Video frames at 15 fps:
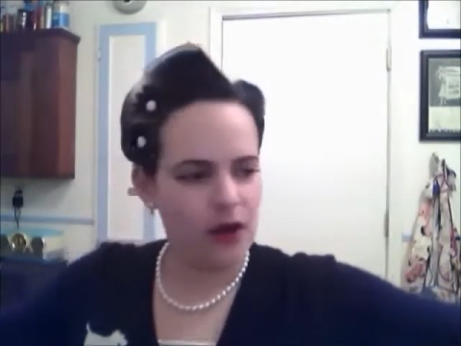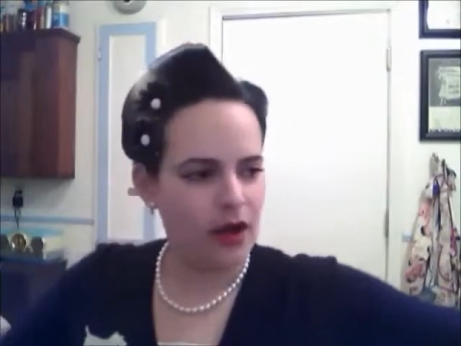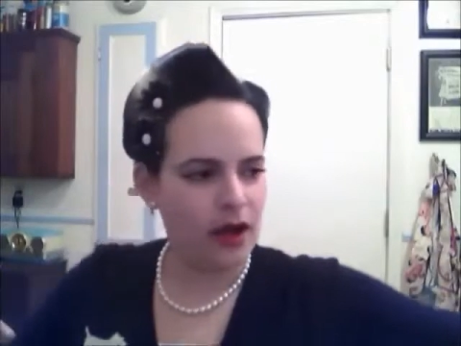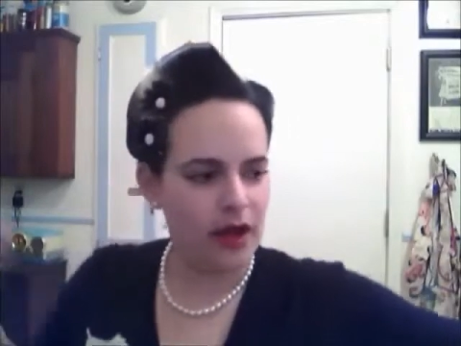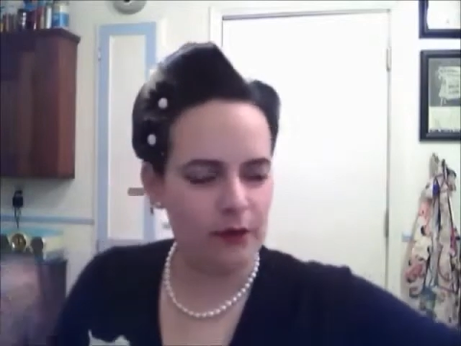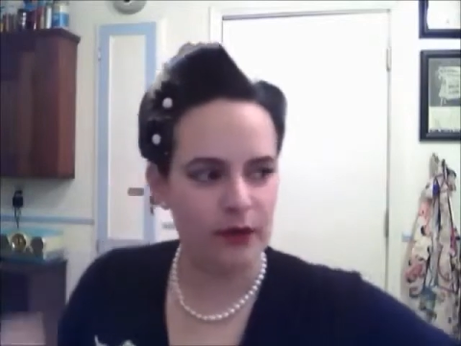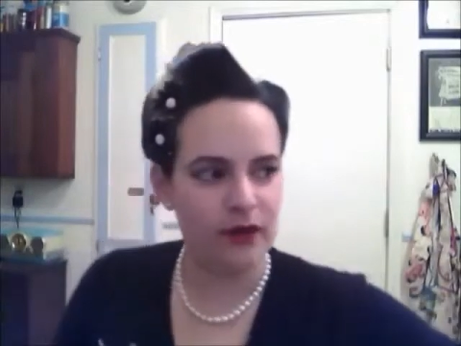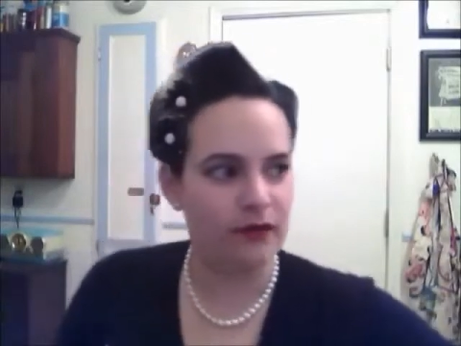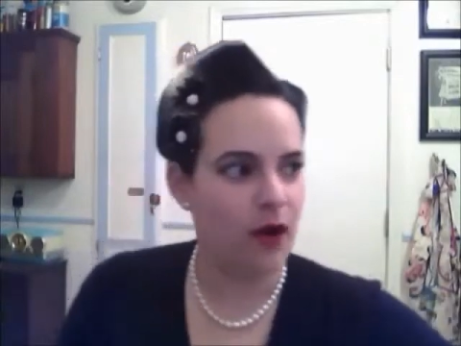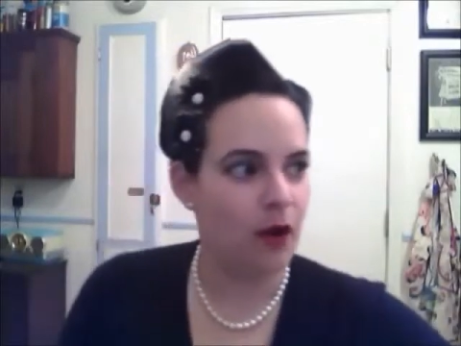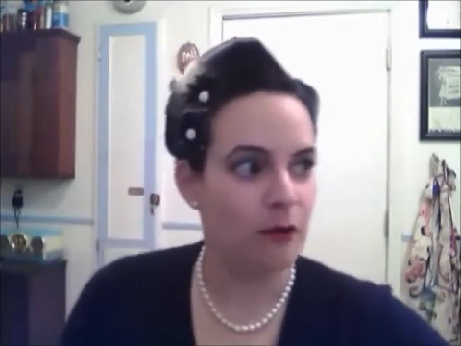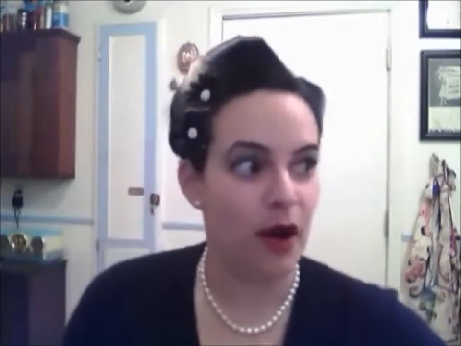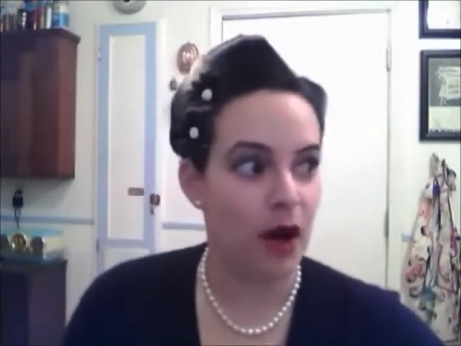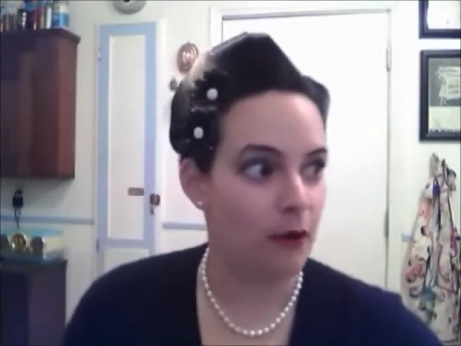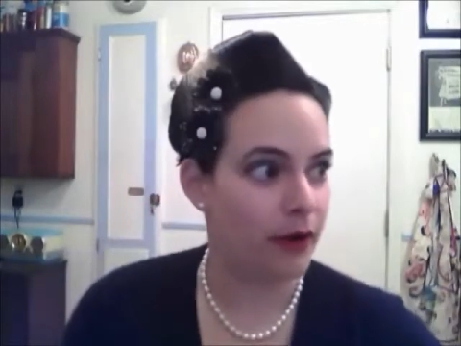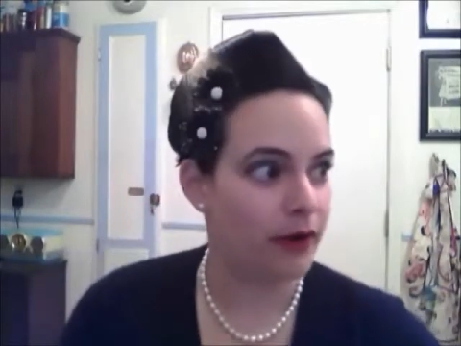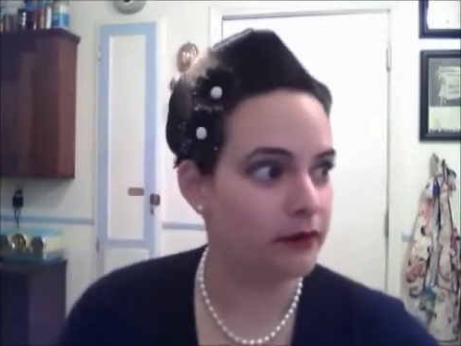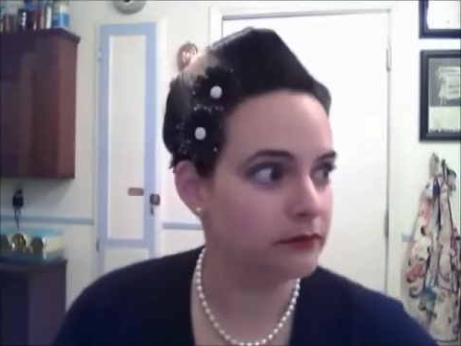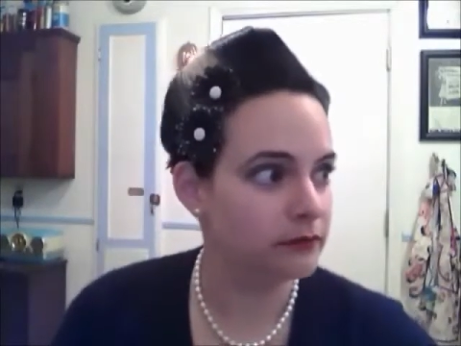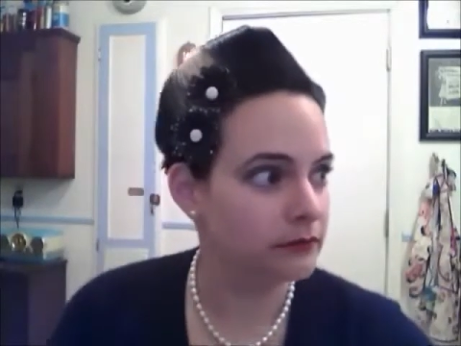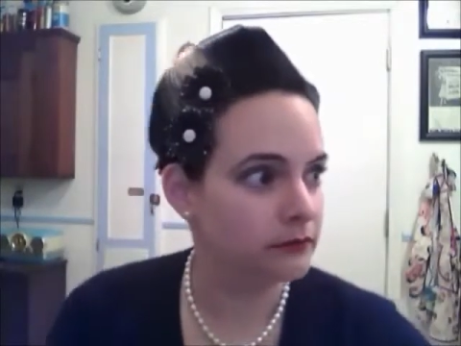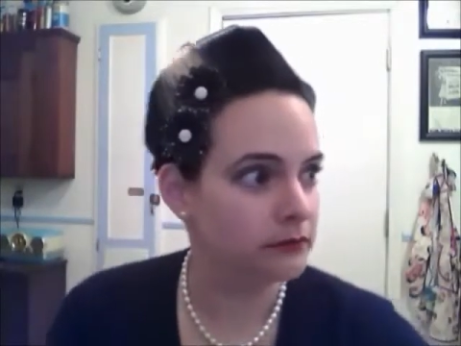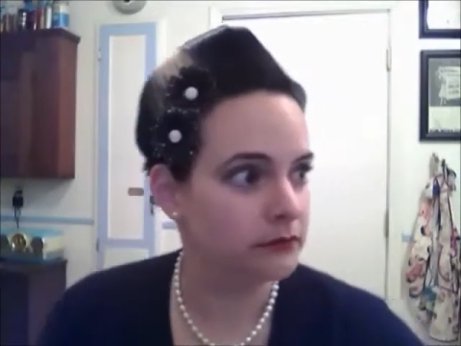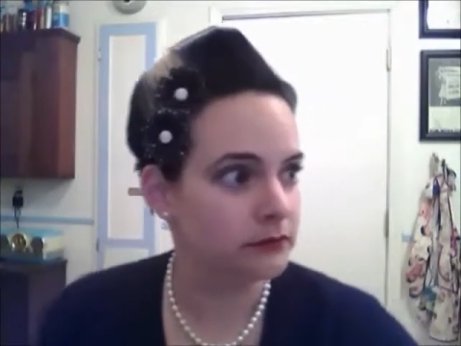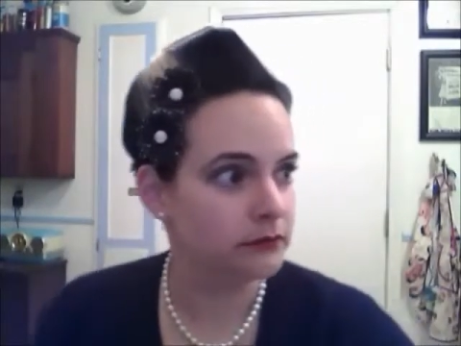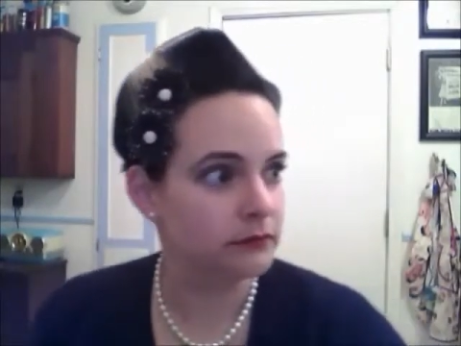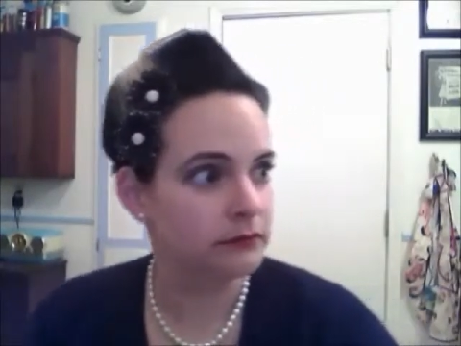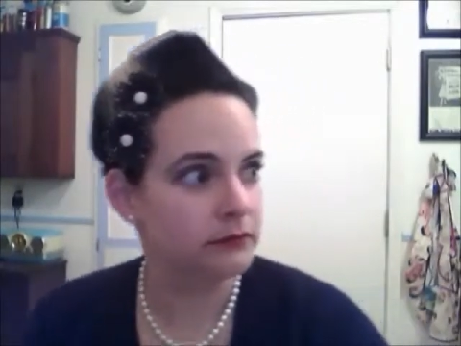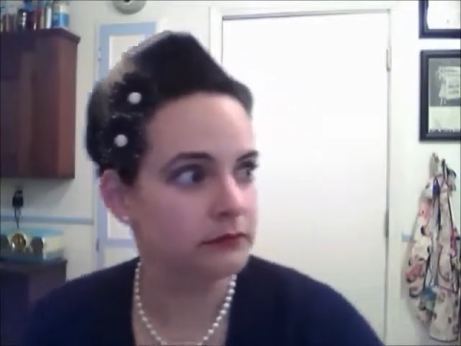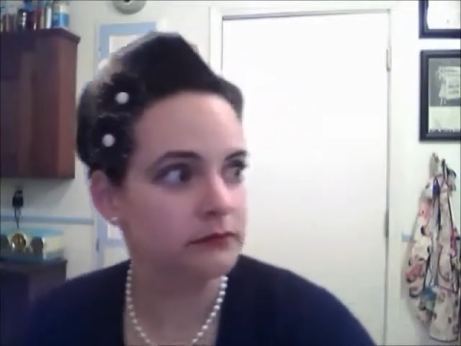And we've all bought one
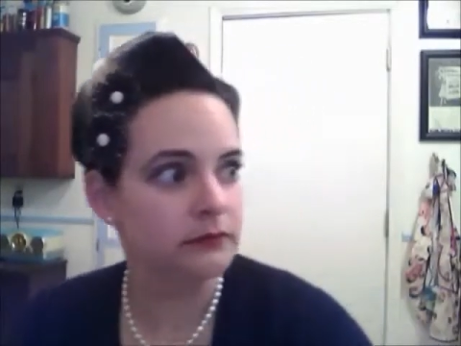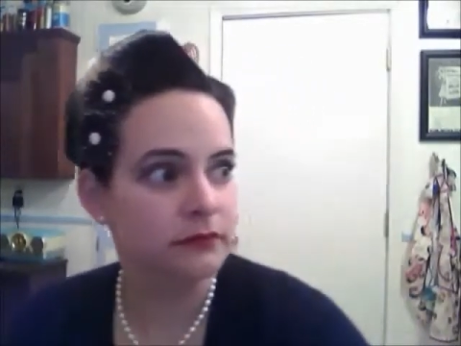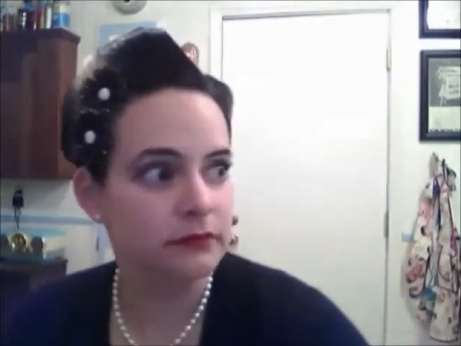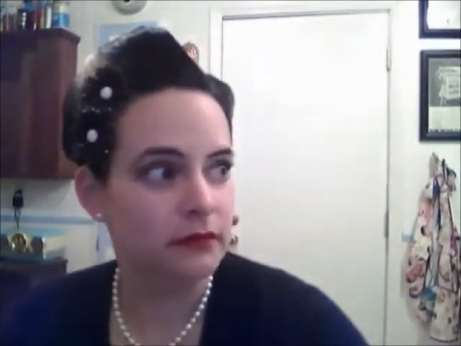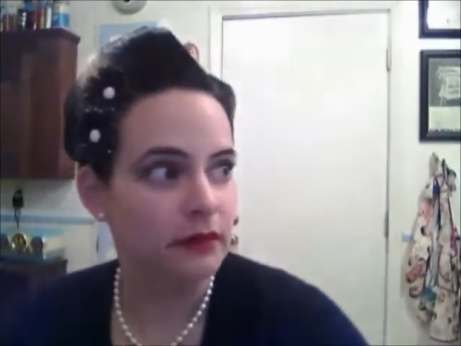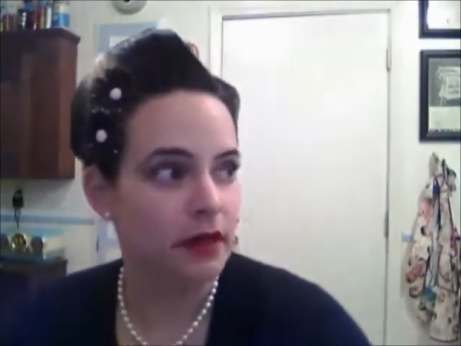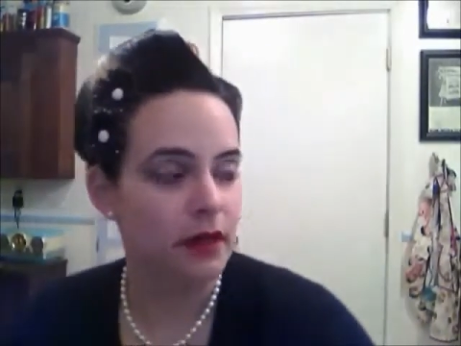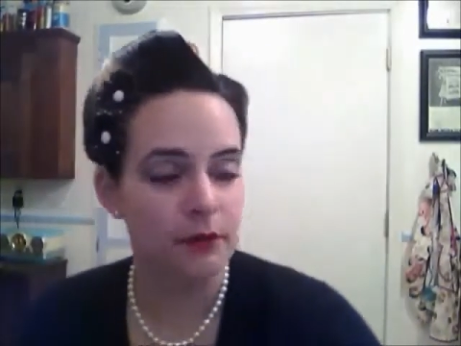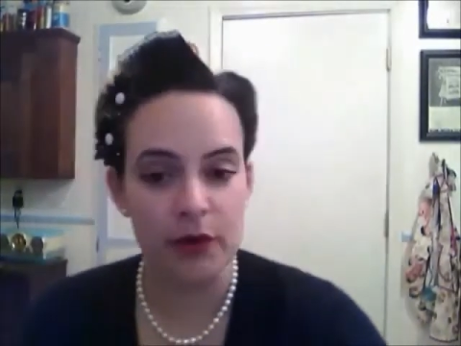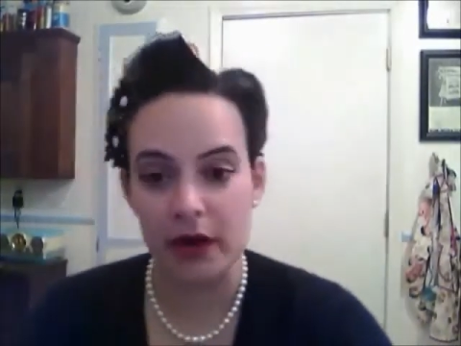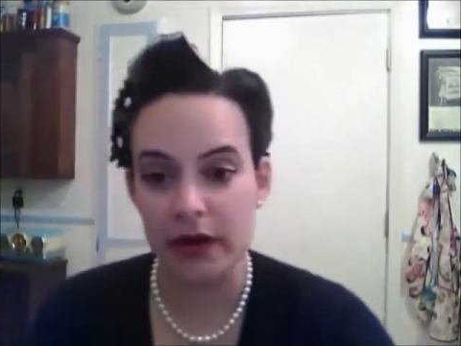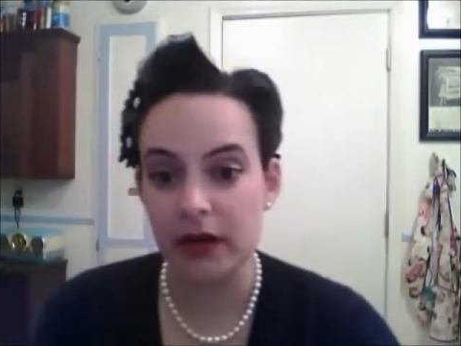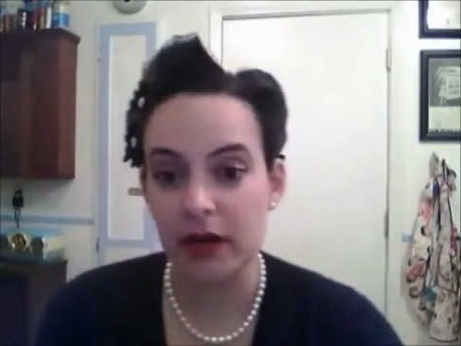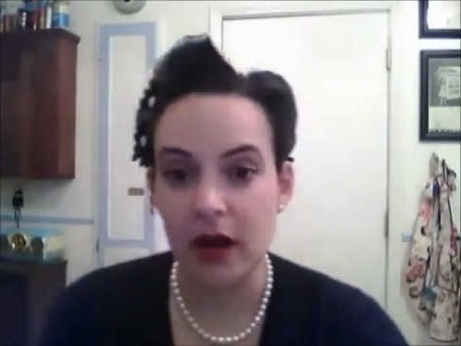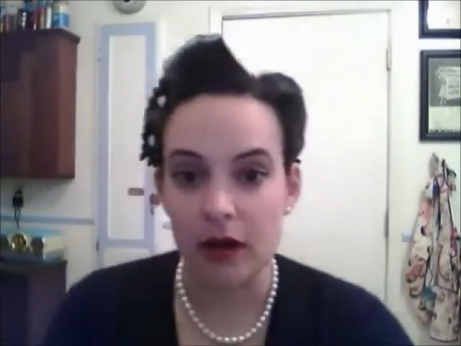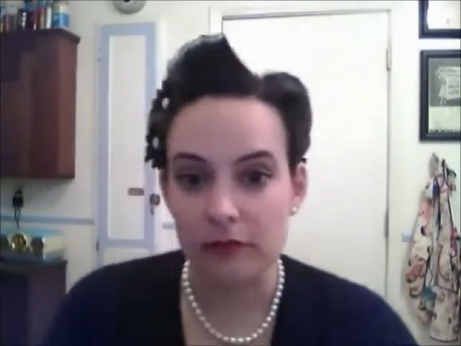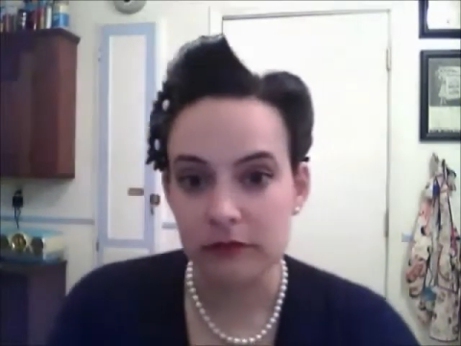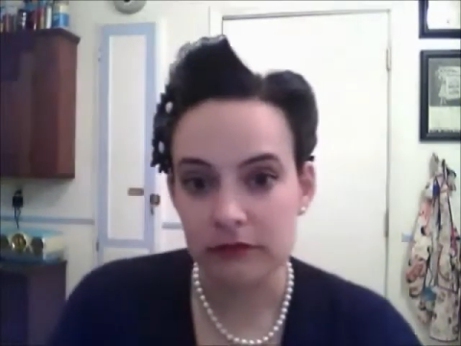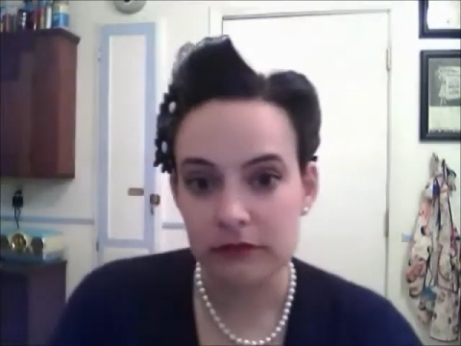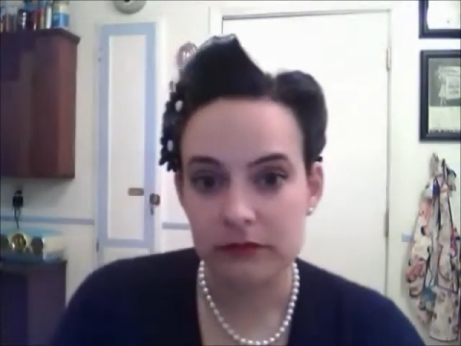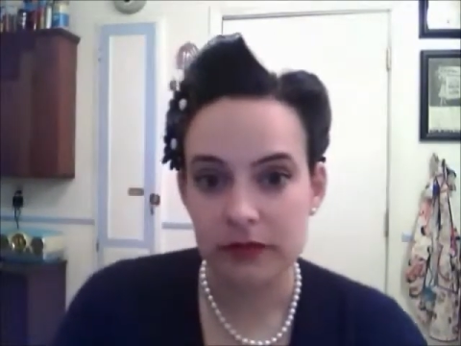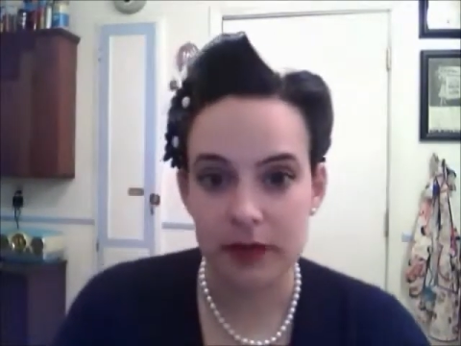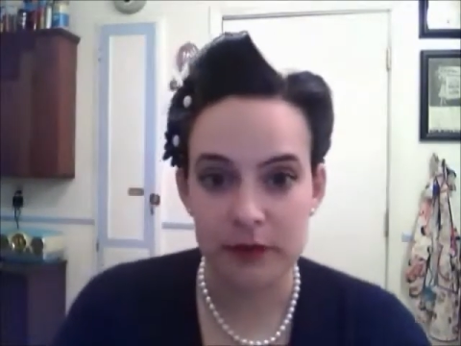and brought it home